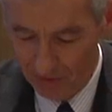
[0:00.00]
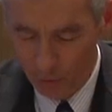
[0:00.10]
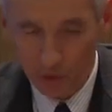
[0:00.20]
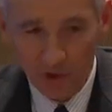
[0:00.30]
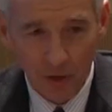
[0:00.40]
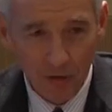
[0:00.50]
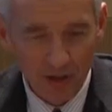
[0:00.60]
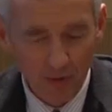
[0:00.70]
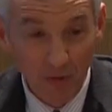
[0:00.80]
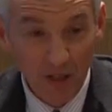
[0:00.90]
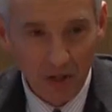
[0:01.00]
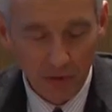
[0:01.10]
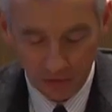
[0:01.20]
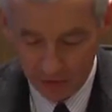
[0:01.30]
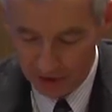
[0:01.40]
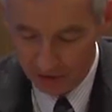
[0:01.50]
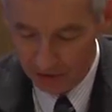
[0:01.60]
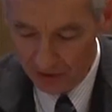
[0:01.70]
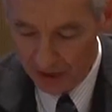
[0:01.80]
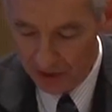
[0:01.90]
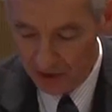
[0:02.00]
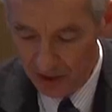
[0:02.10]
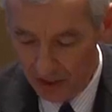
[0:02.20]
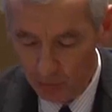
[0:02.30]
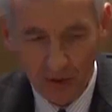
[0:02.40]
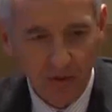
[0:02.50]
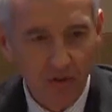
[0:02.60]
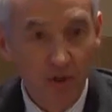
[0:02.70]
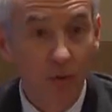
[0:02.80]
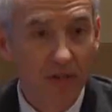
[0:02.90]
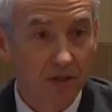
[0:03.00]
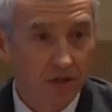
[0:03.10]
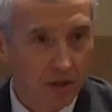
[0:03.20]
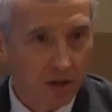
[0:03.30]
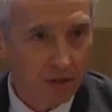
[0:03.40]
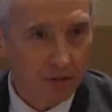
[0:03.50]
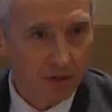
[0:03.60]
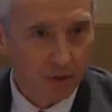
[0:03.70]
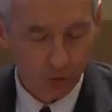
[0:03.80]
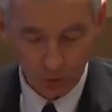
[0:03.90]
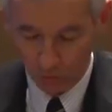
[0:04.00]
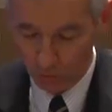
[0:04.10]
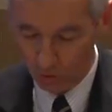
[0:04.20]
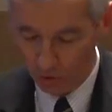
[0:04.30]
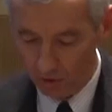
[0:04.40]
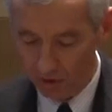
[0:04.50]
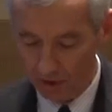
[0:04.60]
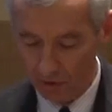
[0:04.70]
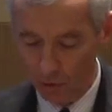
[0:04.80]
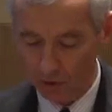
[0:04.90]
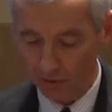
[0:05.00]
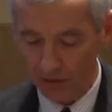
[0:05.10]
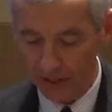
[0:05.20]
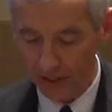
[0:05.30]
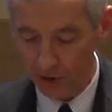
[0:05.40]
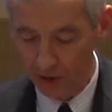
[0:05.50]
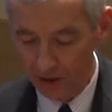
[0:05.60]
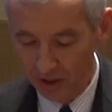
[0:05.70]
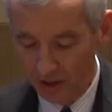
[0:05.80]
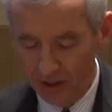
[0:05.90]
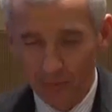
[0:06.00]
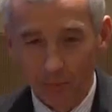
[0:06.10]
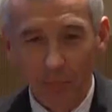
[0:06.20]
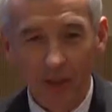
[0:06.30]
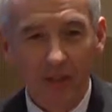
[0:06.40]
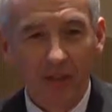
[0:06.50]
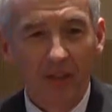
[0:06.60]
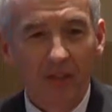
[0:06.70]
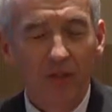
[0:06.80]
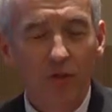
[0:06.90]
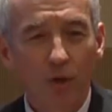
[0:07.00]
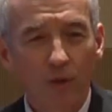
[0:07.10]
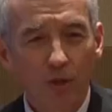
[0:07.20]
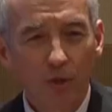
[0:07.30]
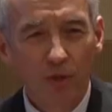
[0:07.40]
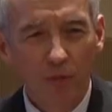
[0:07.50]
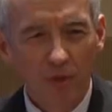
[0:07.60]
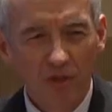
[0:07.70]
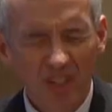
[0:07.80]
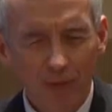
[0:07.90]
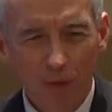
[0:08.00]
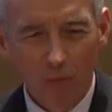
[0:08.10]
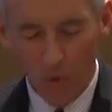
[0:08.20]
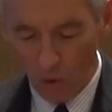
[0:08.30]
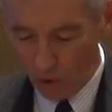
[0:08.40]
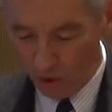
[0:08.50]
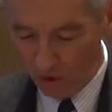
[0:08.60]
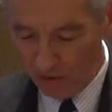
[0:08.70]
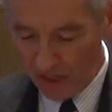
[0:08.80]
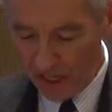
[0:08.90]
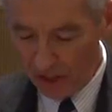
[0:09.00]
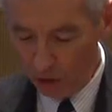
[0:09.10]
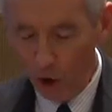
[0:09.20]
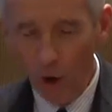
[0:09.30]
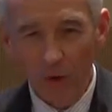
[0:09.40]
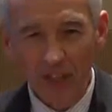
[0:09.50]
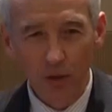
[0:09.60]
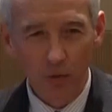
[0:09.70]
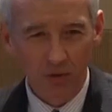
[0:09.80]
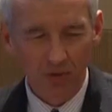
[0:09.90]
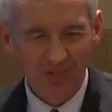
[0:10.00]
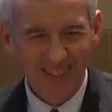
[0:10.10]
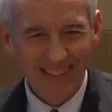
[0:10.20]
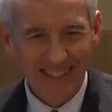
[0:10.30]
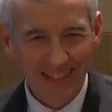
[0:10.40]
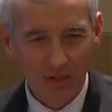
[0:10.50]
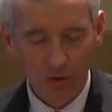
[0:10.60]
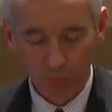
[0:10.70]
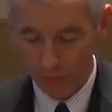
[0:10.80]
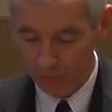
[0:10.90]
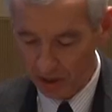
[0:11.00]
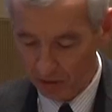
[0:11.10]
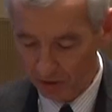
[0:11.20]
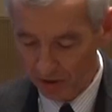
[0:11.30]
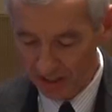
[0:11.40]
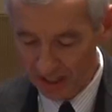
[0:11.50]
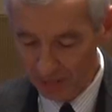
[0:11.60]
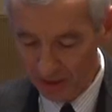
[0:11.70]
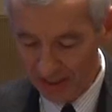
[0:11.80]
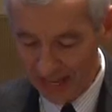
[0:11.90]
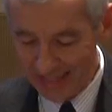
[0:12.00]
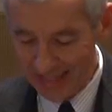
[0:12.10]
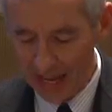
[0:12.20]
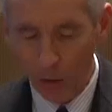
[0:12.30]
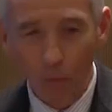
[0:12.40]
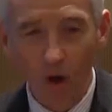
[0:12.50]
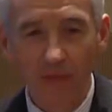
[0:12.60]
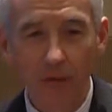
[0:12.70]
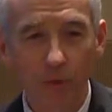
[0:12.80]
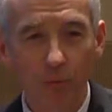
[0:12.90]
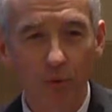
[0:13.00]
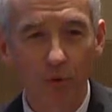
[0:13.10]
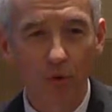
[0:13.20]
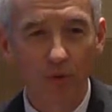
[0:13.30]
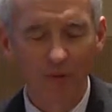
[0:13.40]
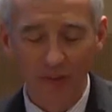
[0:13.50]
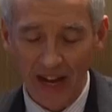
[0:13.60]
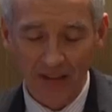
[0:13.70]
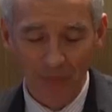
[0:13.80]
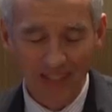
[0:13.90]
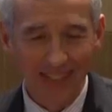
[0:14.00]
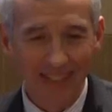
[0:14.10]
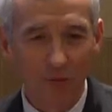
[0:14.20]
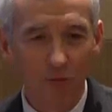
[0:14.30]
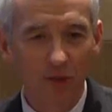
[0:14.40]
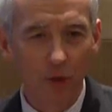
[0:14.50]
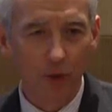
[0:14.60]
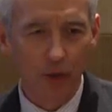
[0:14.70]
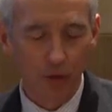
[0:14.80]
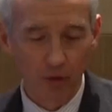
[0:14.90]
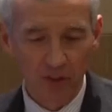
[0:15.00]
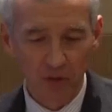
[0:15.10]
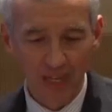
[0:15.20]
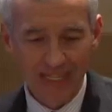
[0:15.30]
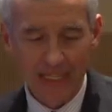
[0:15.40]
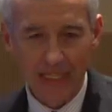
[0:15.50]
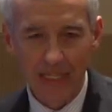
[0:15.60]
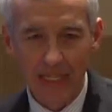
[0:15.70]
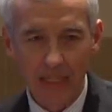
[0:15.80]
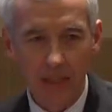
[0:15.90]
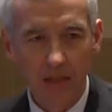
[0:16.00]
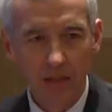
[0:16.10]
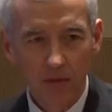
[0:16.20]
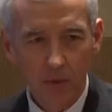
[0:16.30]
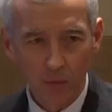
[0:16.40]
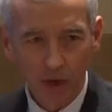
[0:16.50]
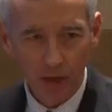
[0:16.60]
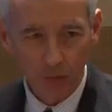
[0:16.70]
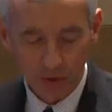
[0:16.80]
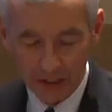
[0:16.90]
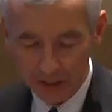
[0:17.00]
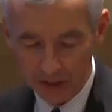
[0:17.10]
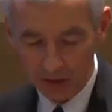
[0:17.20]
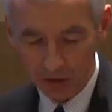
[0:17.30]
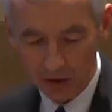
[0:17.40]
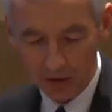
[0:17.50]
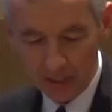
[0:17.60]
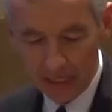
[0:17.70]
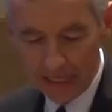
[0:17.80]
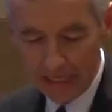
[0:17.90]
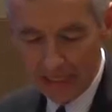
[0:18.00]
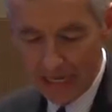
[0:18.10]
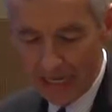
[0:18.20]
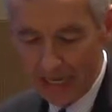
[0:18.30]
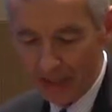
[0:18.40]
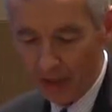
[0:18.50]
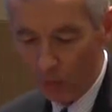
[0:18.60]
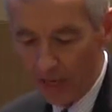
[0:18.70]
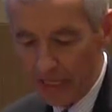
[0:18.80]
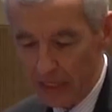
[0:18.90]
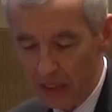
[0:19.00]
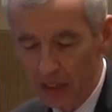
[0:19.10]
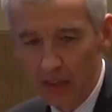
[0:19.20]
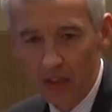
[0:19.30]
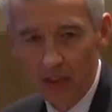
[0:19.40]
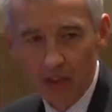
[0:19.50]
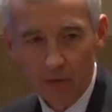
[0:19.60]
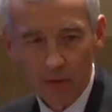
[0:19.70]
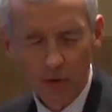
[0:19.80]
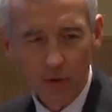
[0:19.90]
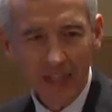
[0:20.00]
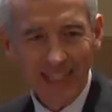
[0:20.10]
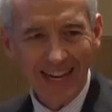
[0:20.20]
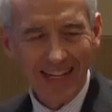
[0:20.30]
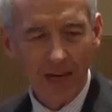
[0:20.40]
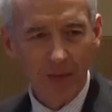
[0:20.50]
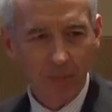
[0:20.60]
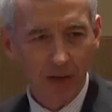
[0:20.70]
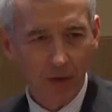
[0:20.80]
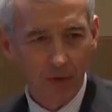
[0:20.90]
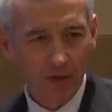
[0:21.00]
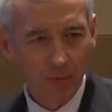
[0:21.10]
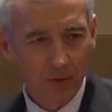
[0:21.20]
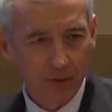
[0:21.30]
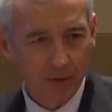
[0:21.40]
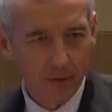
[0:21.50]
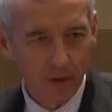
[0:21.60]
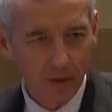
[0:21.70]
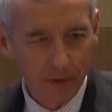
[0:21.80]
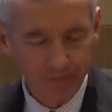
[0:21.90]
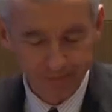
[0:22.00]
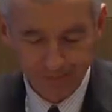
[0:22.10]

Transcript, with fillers: The most serious physical threat to the United States was the USSR during the Cold War and the nuclear age, but the Soviet Union was never more than a co-equal second superpower, and even at that, one that would prove, in fact, to be the inferior of the United States when Ronald Reagan declared in the 1980s a race for turning economic power into military power.